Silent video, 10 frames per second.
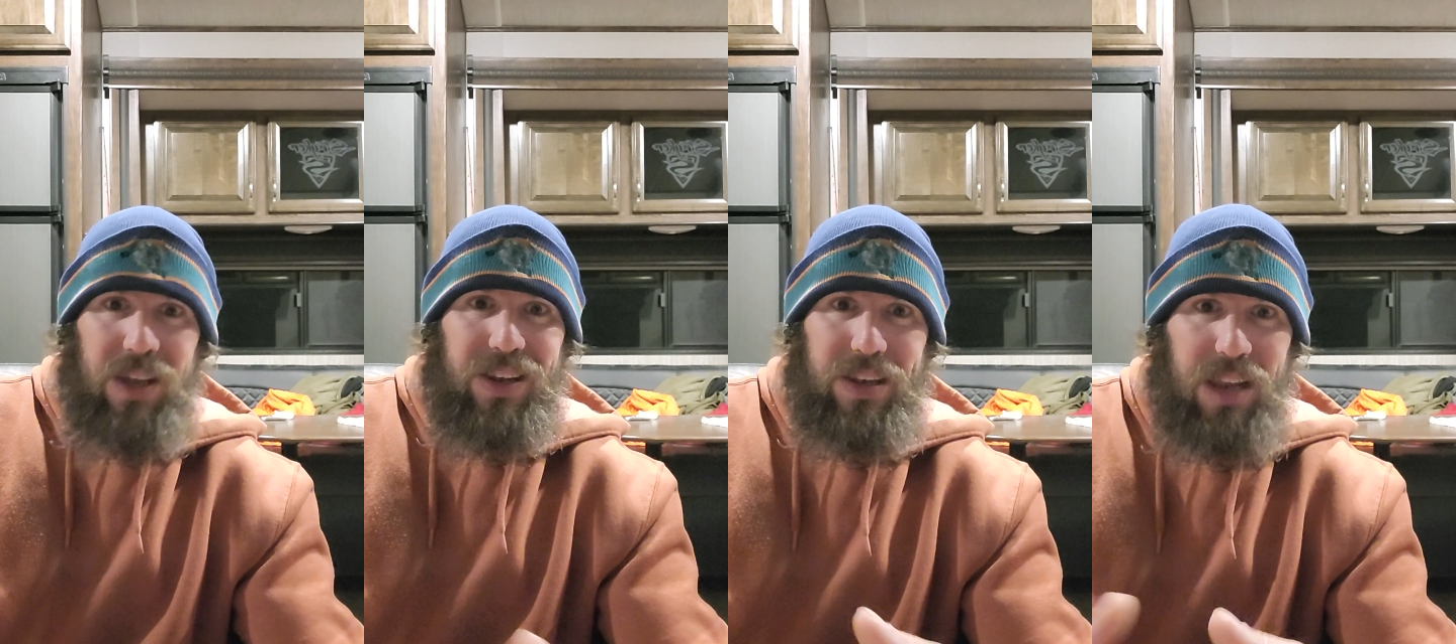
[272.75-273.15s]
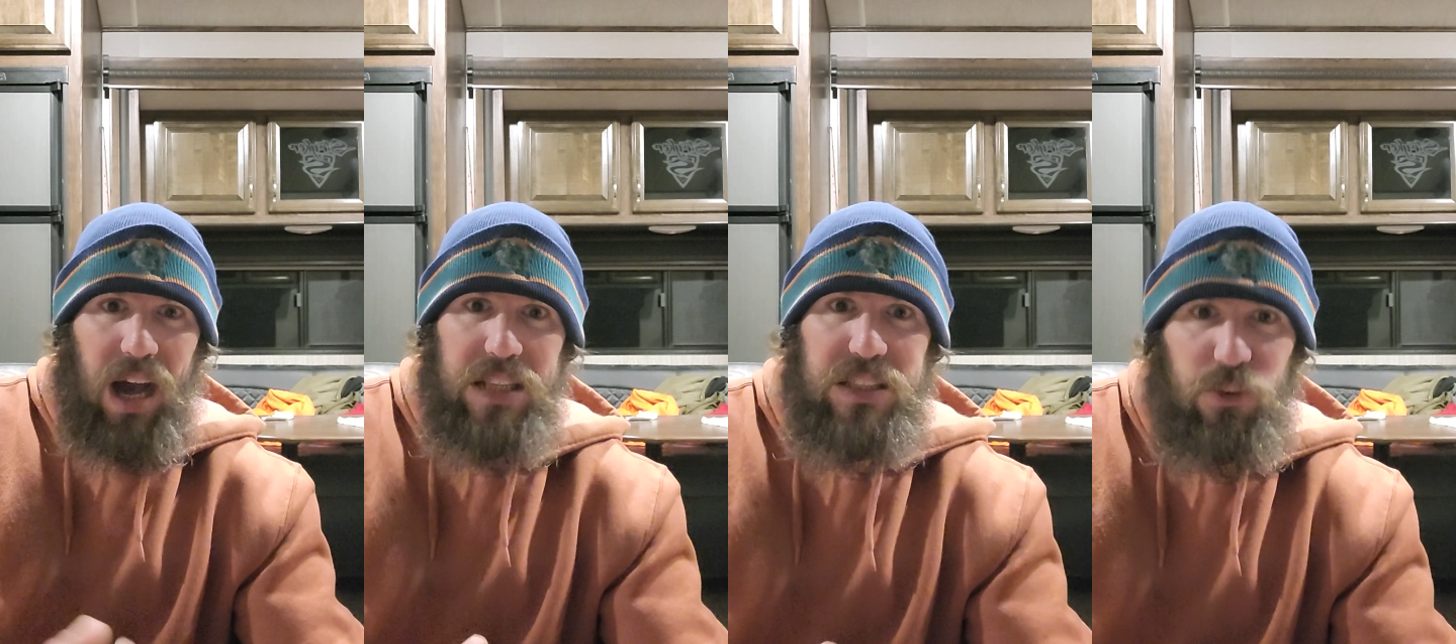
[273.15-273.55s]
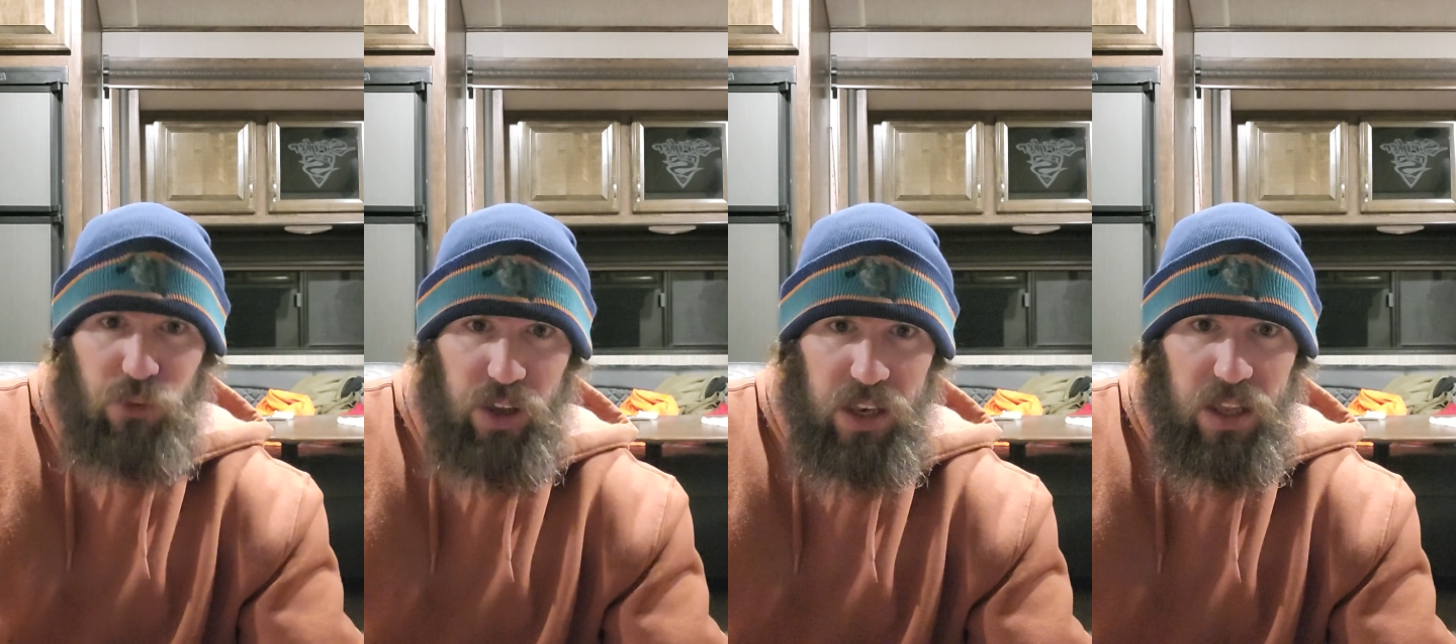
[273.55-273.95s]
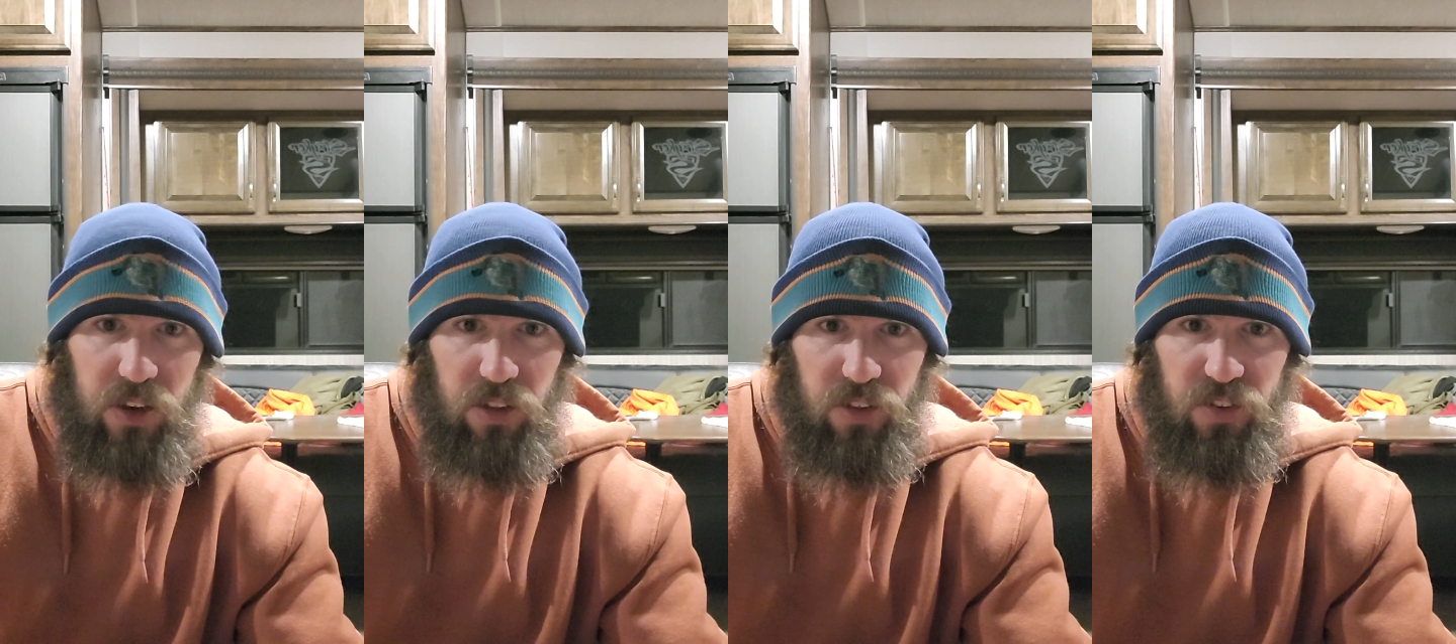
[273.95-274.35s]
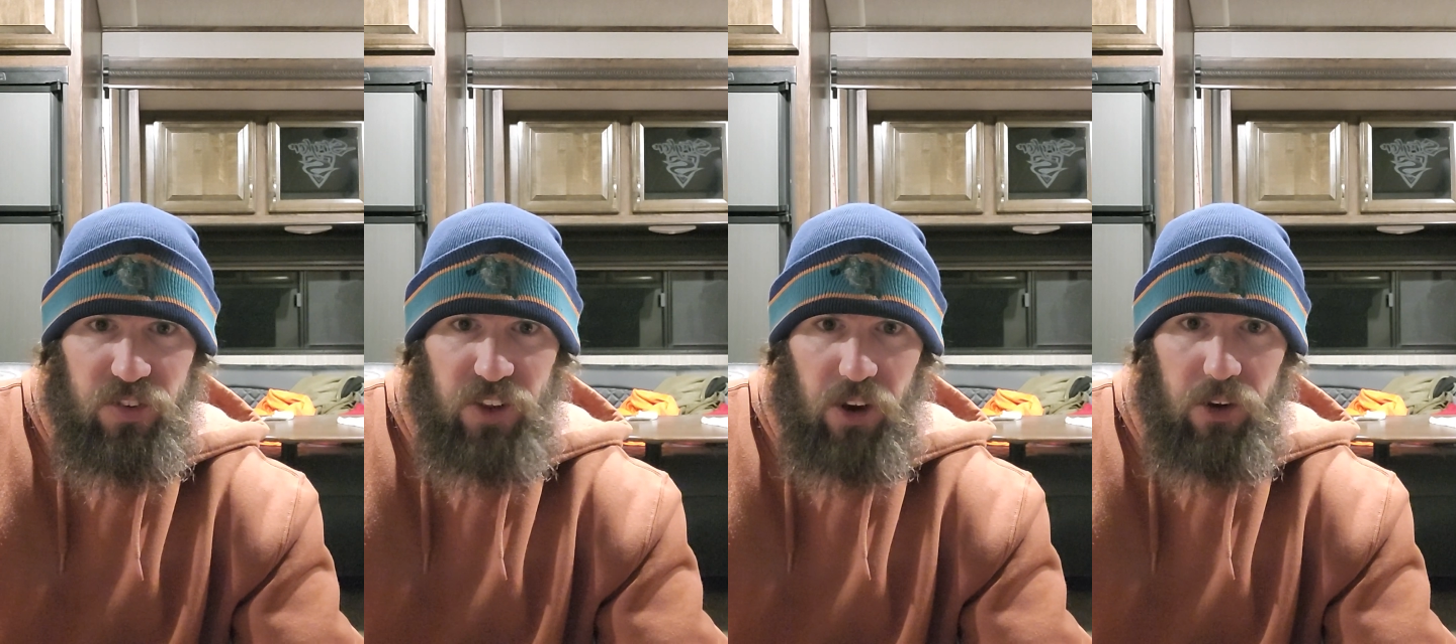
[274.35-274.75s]
not to feed into this
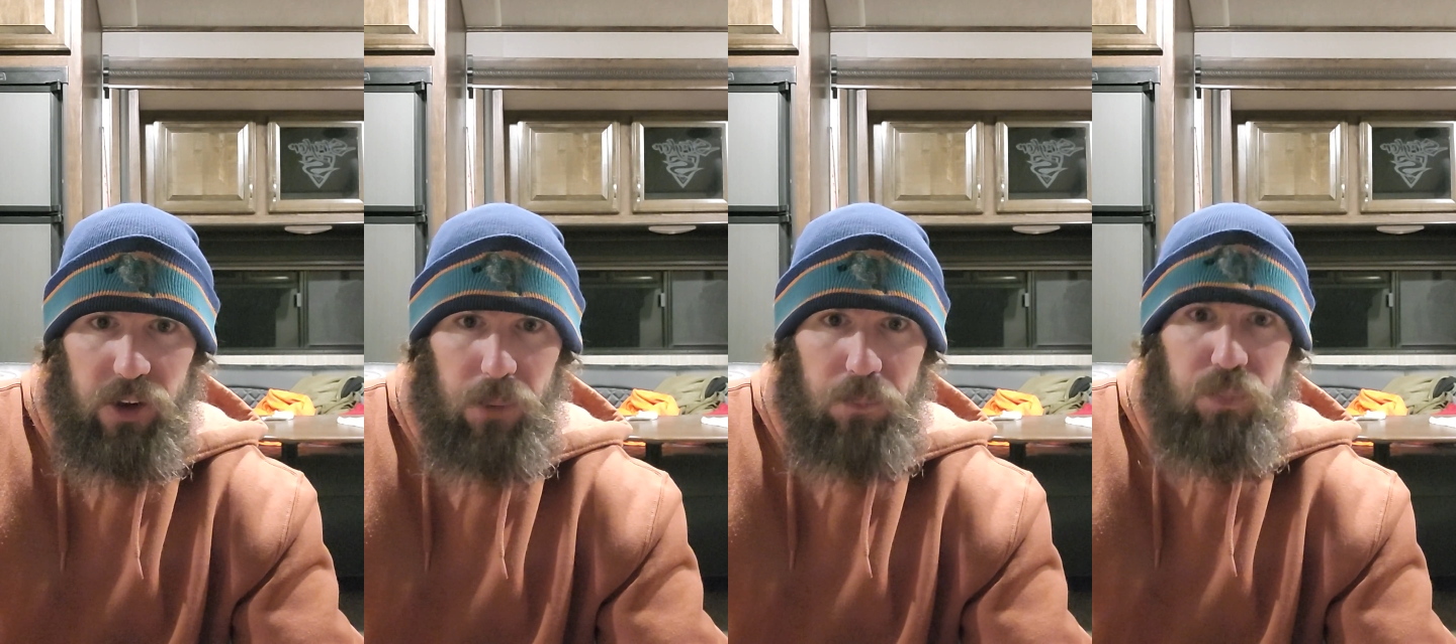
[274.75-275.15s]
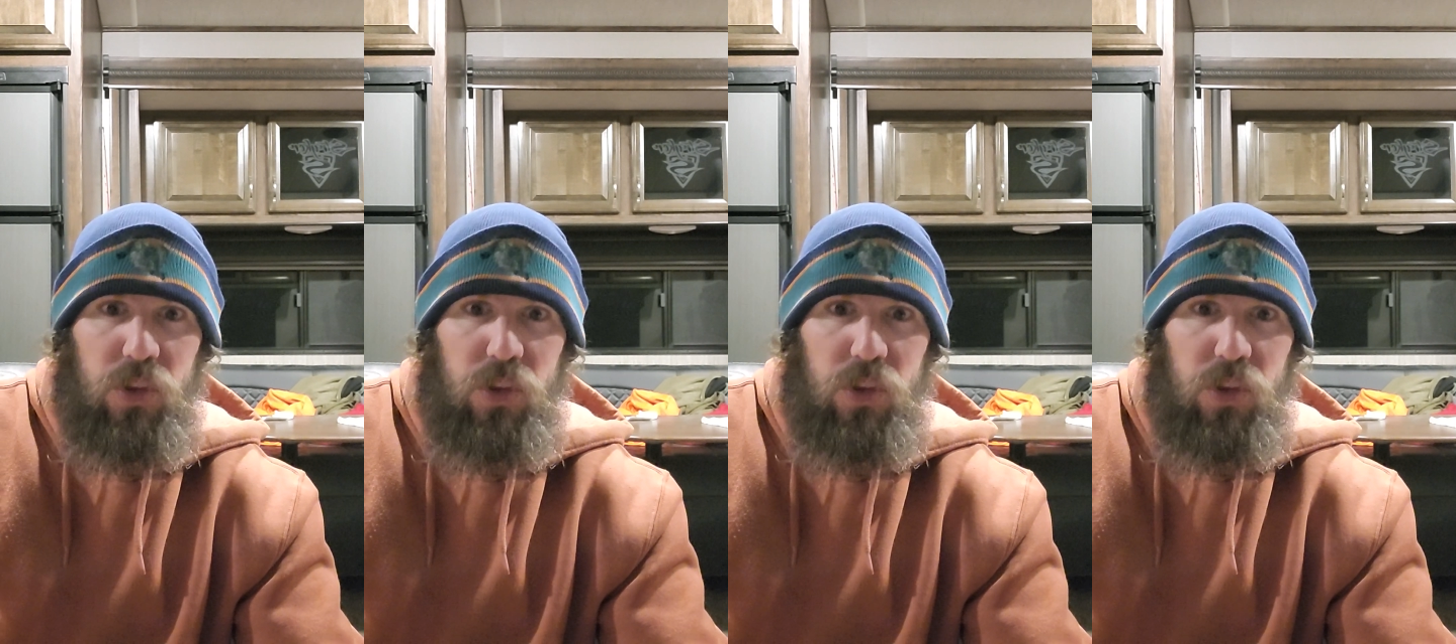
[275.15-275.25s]
hysteria.